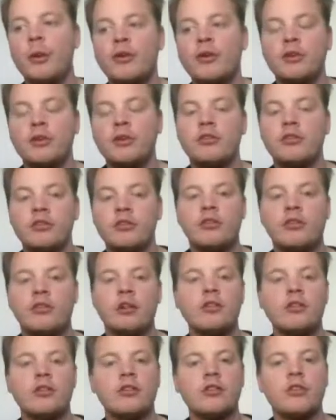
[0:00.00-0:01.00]
My
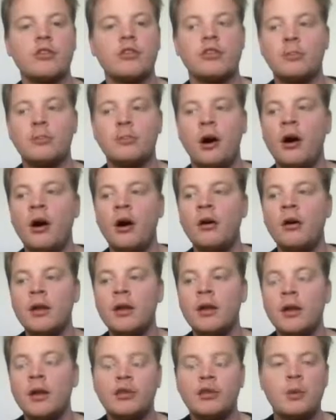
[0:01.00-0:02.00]
suggestion is, since it's
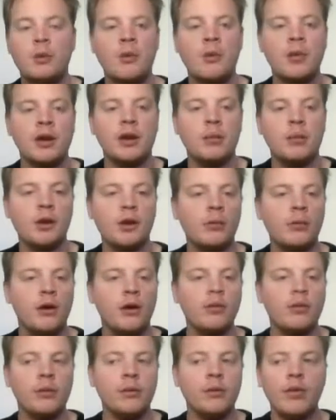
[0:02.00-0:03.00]
small, it's probably going to be
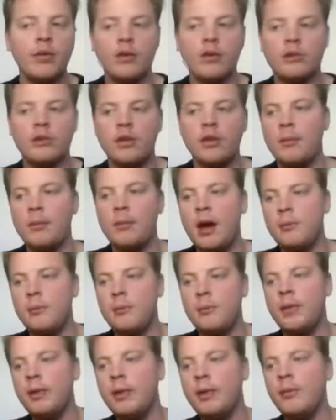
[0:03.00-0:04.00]
roughly around the same amount
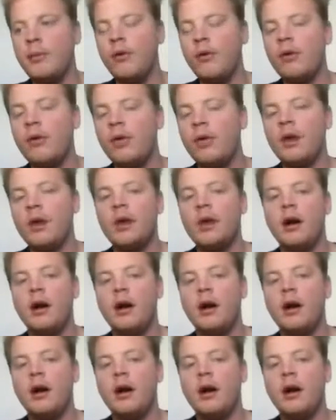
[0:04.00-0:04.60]
of people.